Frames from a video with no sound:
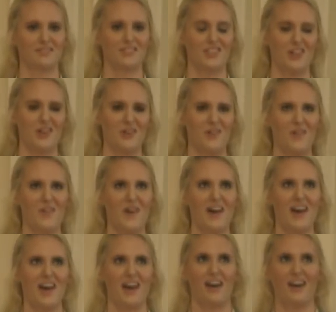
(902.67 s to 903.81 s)
So
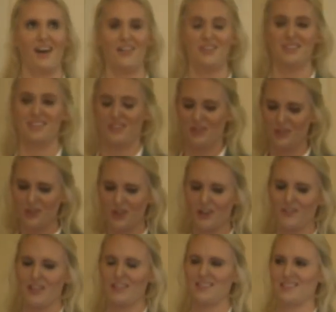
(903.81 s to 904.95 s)
I was a little
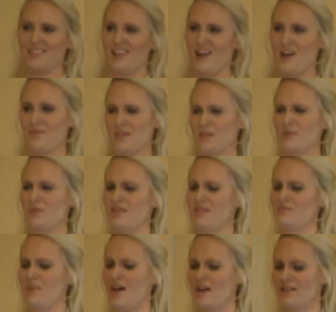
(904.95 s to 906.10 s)
nervous. This was
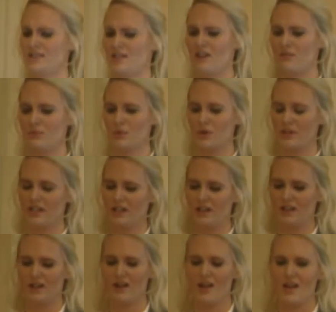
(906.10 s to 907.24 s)
my sophomore
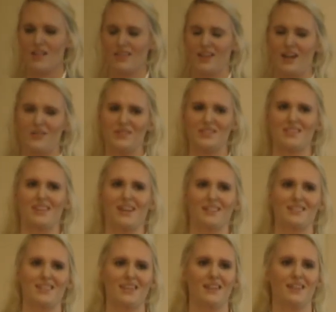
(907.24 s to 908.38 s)
year that I was
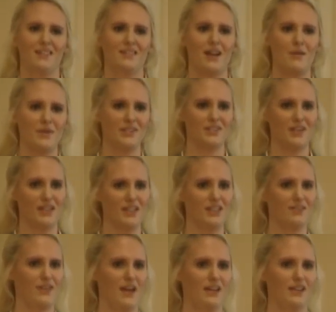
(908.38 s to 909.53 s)
selected and coming to the end
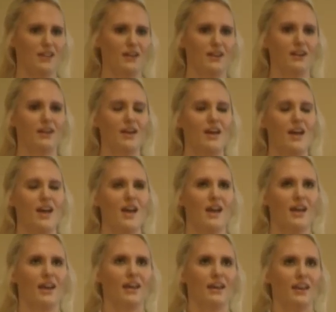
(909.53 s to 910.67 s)
of that year.
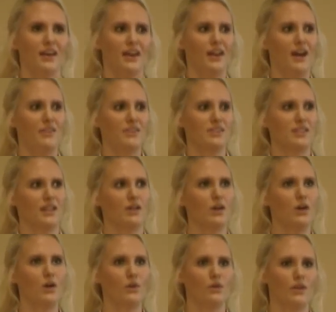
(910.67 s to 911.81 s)
And I was like,
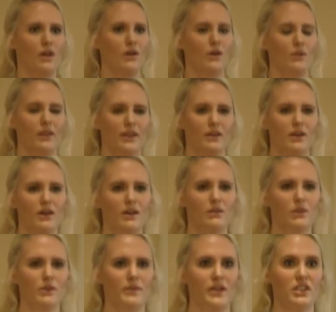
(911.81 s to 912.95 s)
oh no, like,
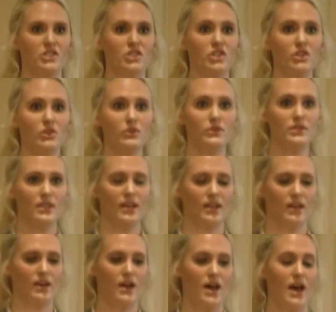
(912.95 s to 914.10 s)
what am I gonna choose? Like,
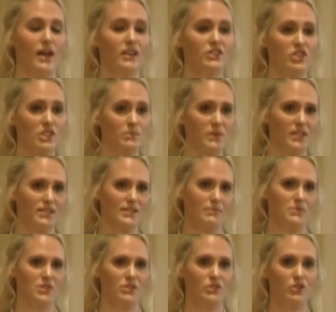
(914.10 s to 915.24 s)
I had just been
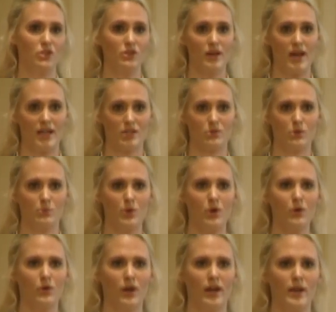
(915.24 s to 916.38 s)
accepted to the actual
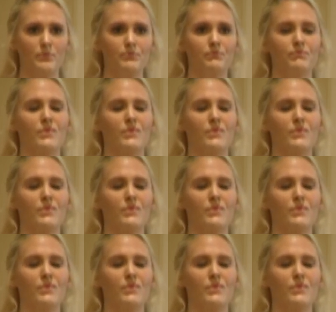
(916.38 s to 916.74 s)
program